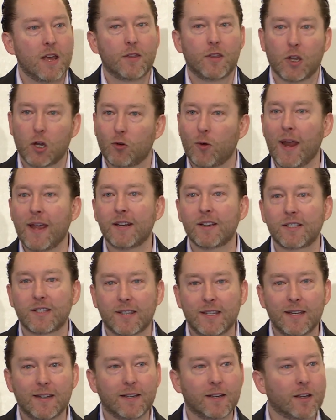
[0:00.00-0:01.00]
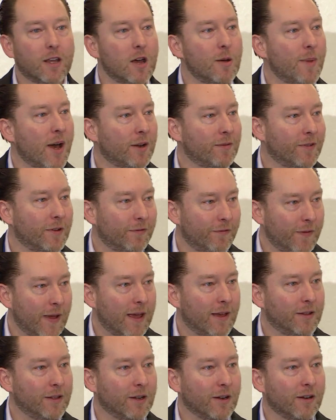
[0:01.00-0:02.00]
the greatest thing to come out of a
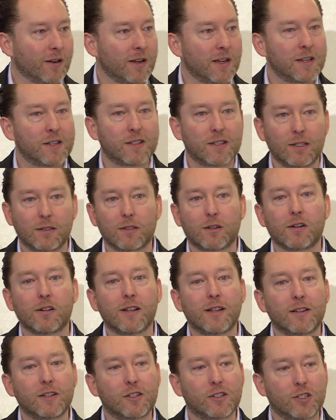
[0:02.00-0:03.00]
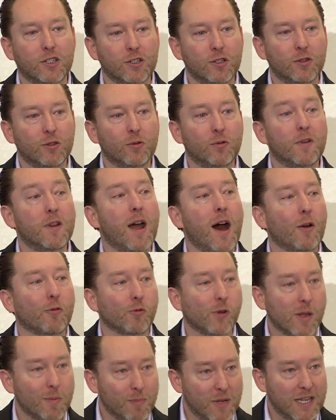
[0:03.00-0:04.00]
failure is the learnings to
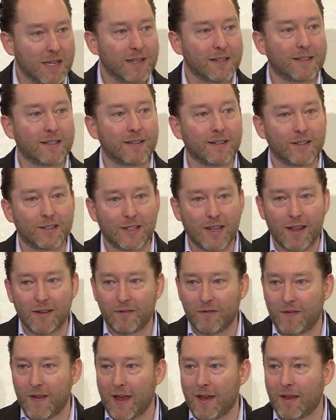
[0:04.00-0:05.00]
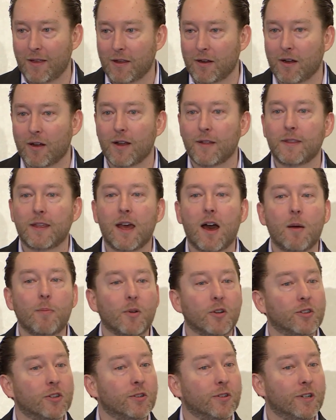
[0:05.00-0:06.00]
not repeat said failure and the
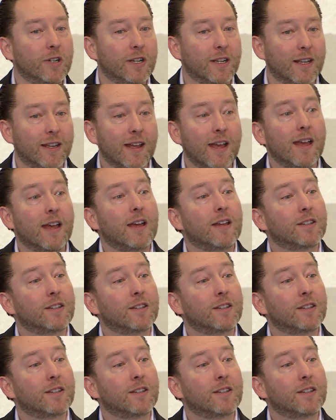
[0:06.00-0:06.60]
opportunity